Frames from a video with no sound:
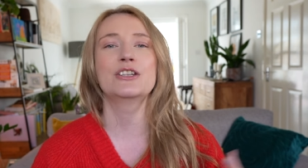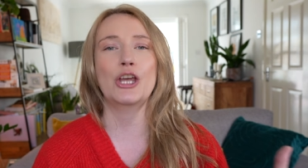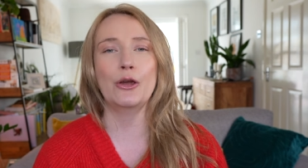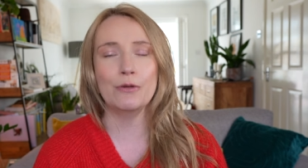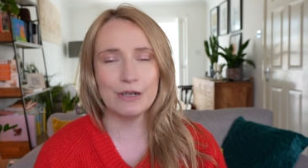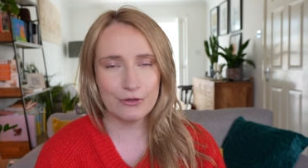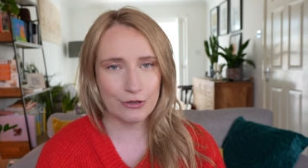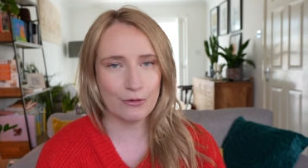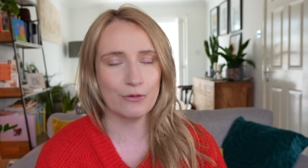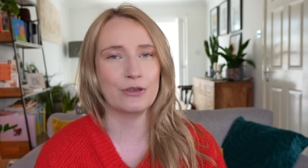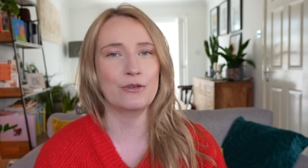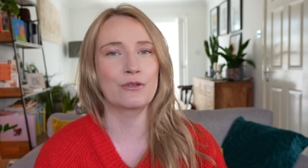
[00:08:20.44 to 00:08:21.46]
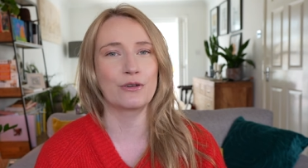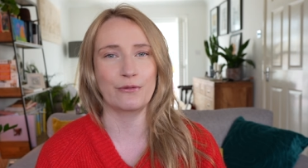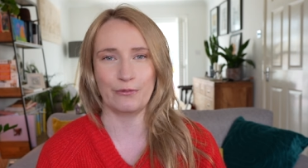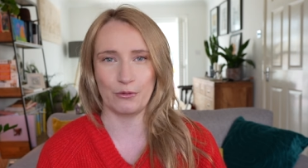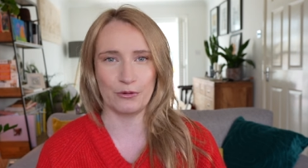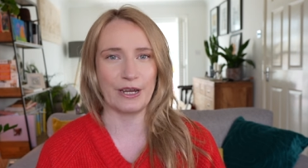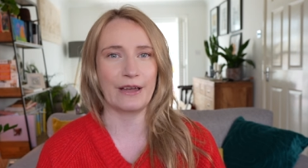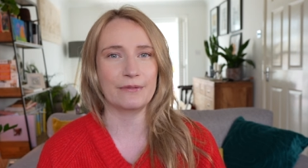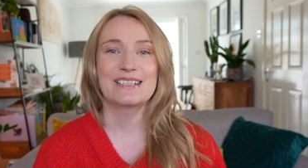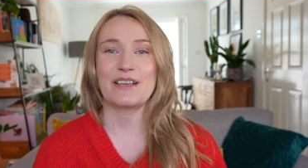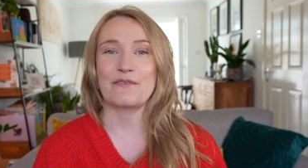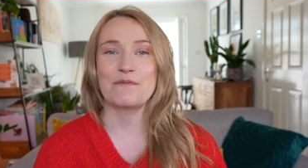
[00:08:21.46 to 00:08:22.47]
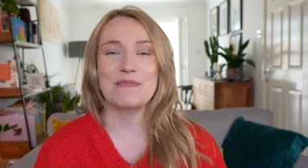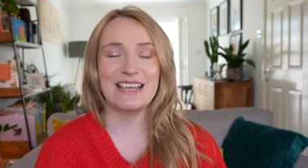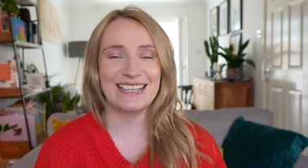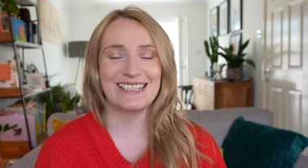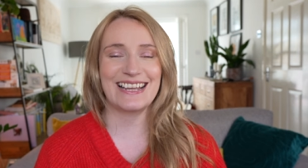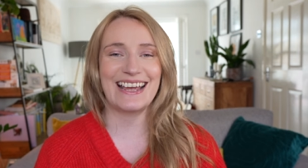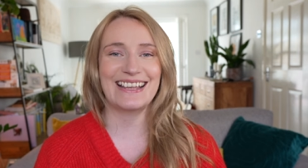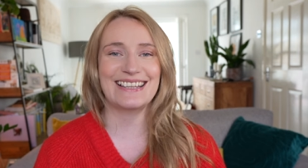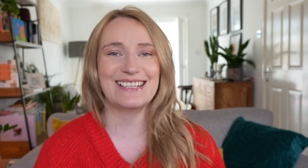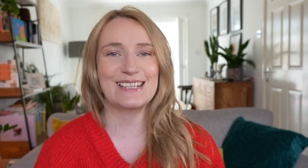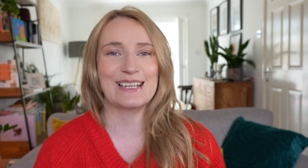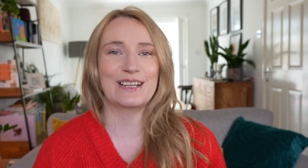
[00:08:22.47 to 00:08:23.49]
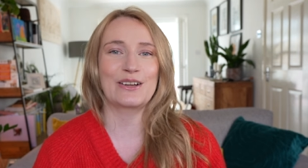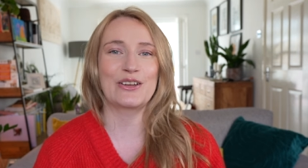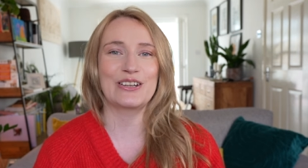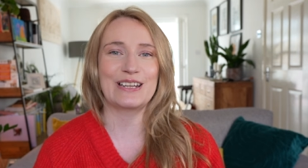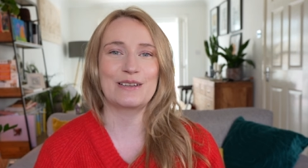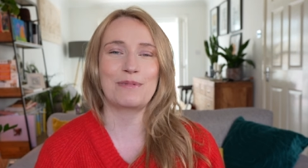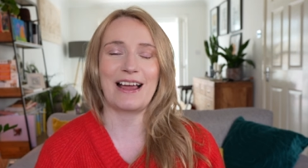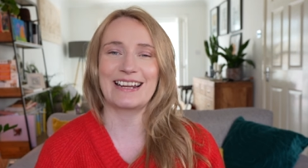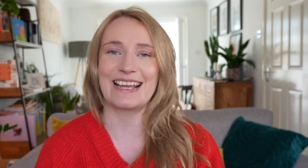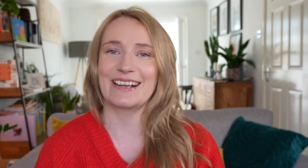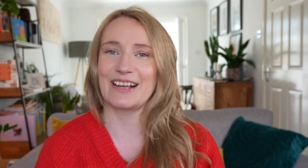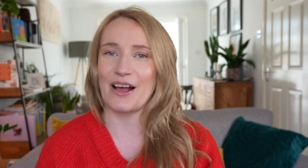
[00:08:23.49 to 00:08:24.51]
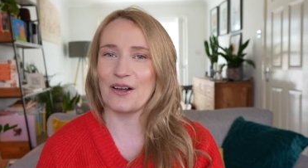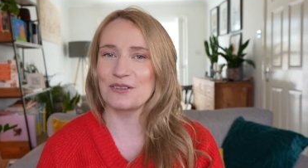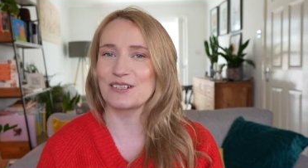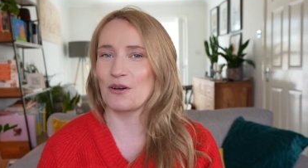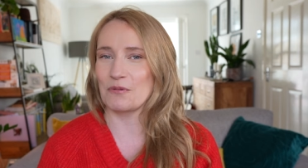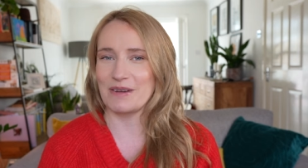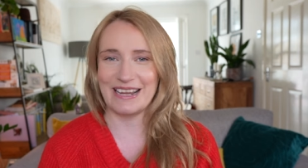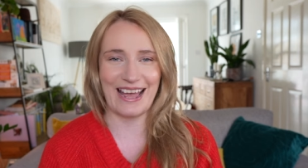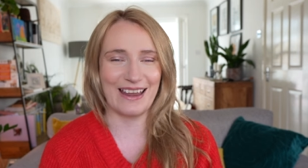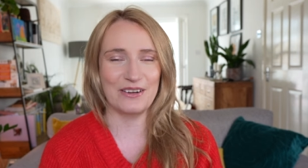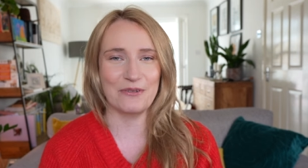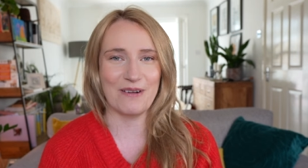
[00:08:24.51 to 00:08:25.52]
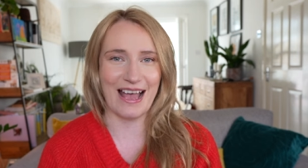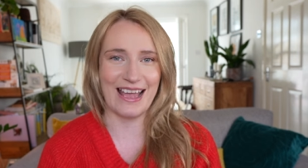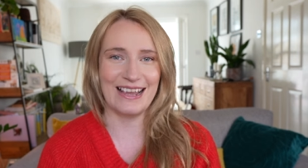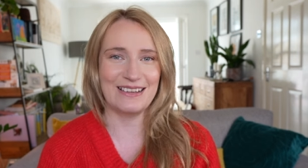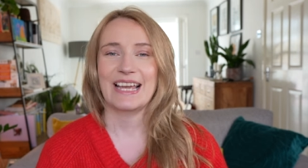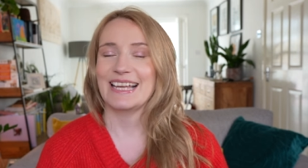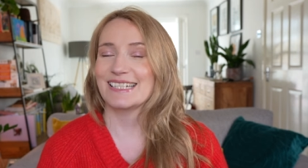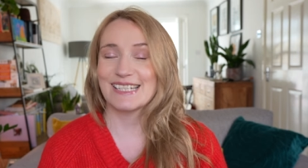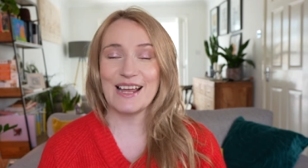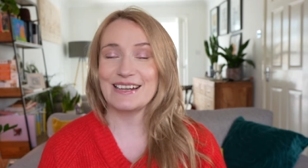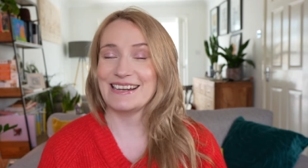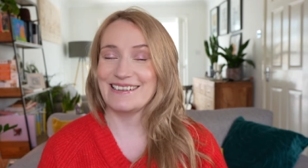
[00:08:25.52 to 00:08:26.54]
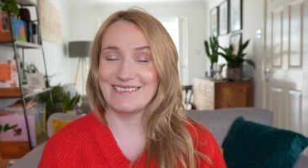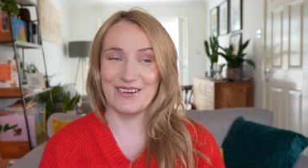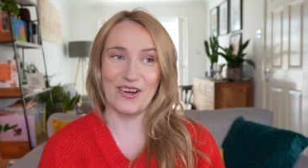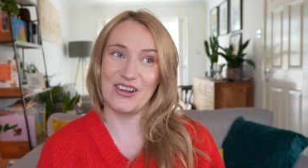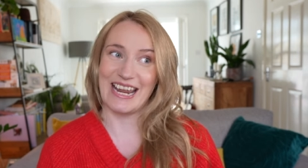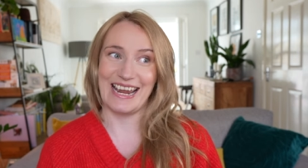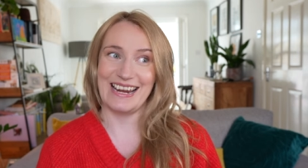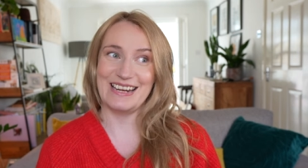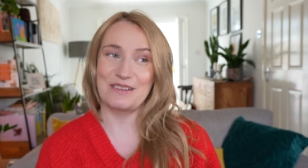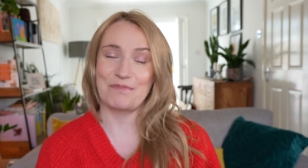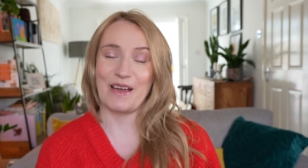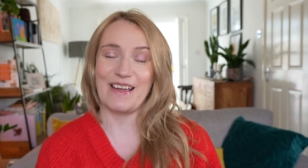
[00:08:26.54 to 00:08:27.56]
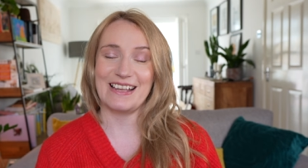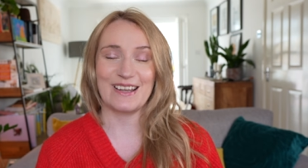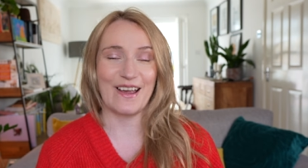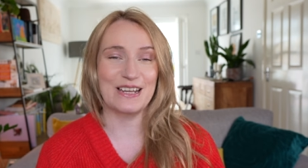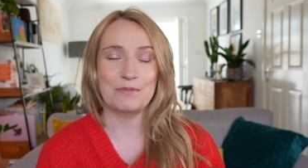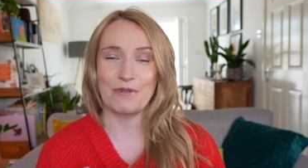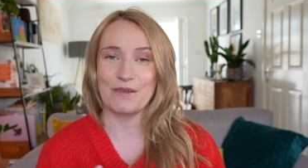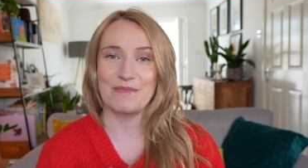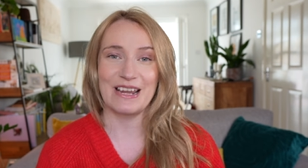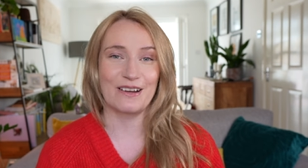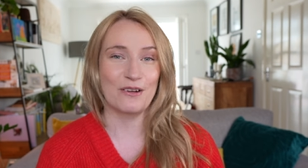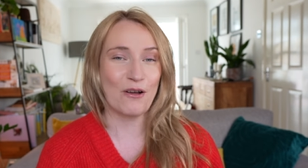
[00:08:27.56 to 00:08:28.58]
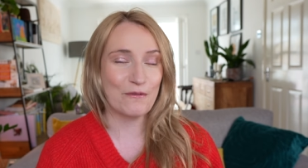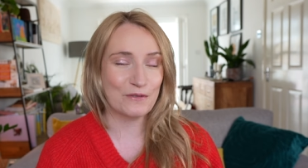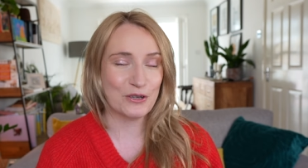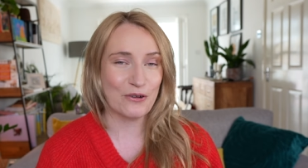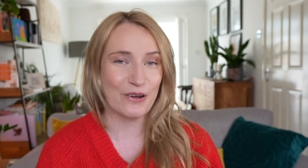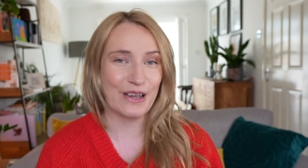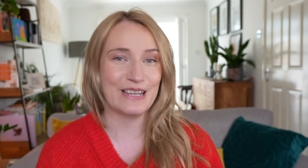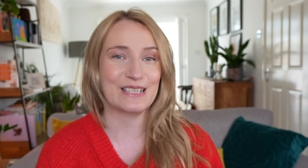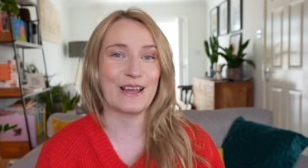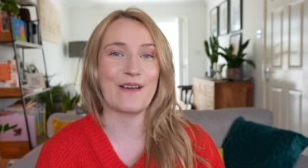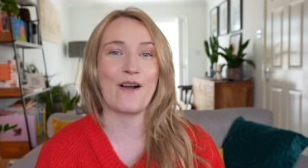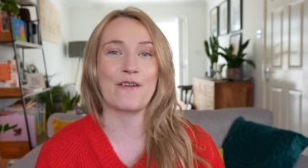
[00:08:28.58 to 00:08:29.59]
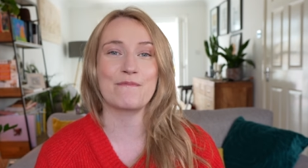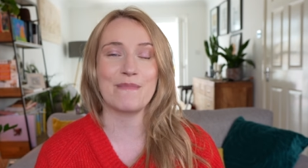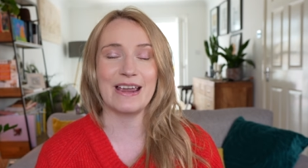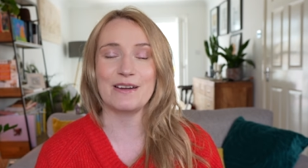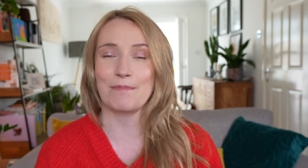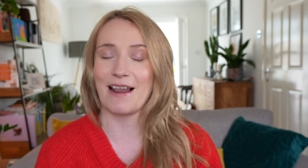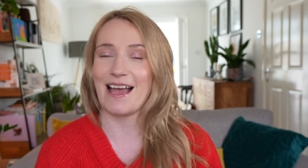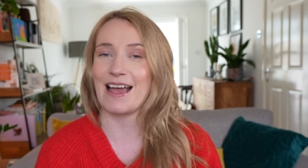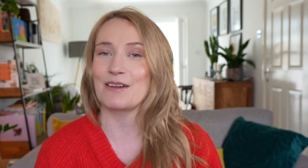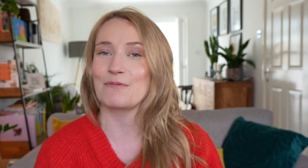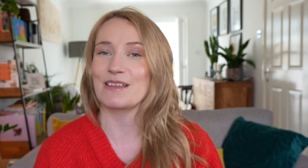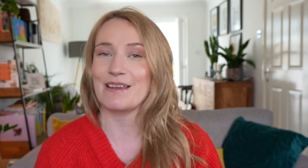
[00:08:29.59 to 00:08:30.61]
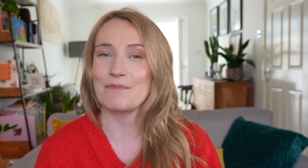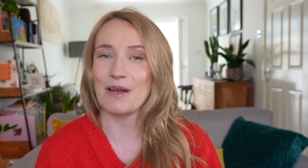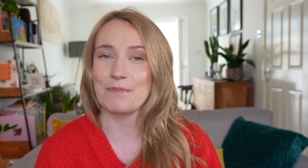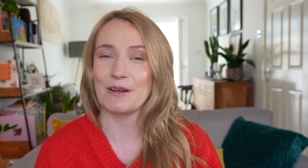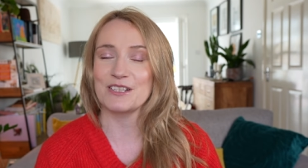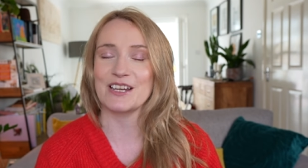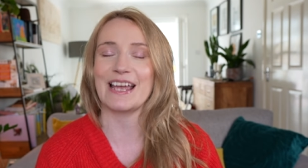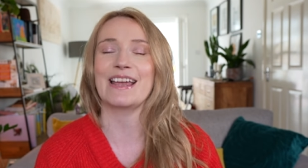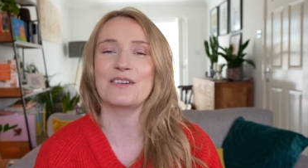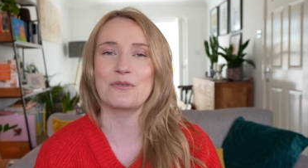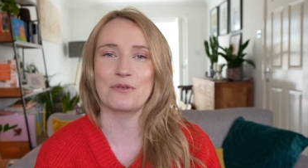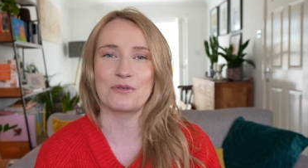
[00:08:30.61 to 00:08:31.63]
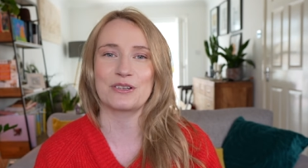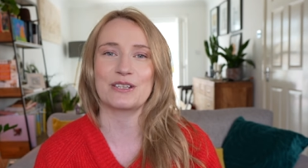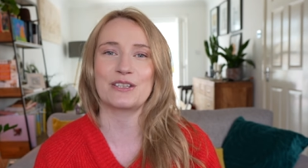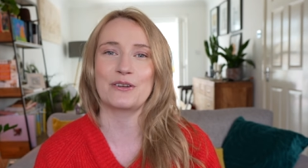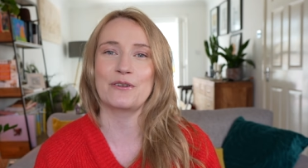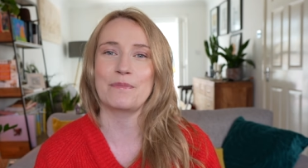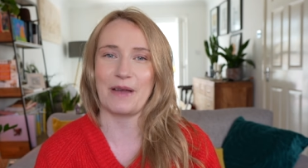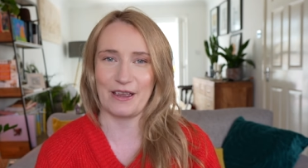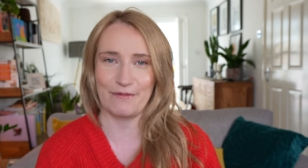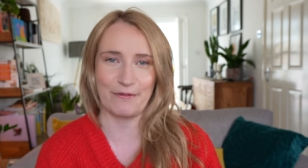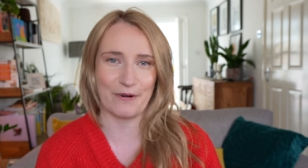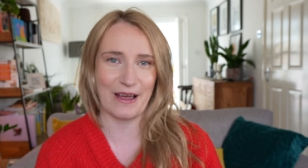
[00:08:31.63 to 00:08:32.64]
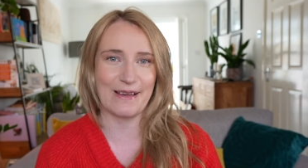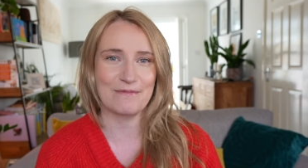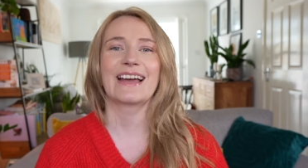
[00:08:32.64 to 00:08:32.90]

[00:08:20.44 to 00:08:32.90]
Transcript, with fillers: to ensure that you can afford it. So for me this year, this has included planning a girls' long weekend away. It's certainly not a need, but it's going to bring me a lot of joy. So I've made a plan within my budget in order to pay for it.